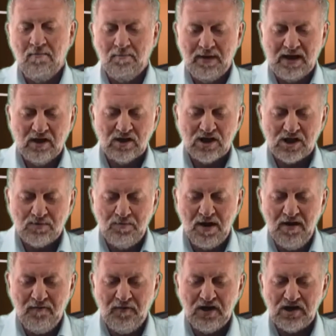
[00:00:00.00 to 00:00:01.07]
because
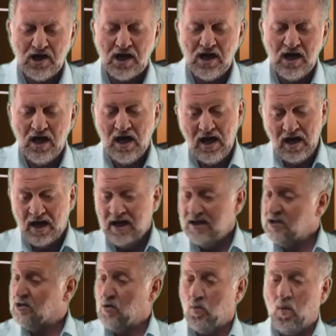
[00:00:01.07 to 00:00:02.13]
spear phishing
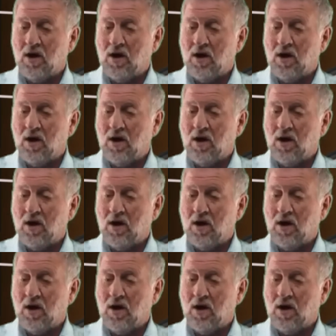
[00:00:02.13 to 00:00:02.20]
is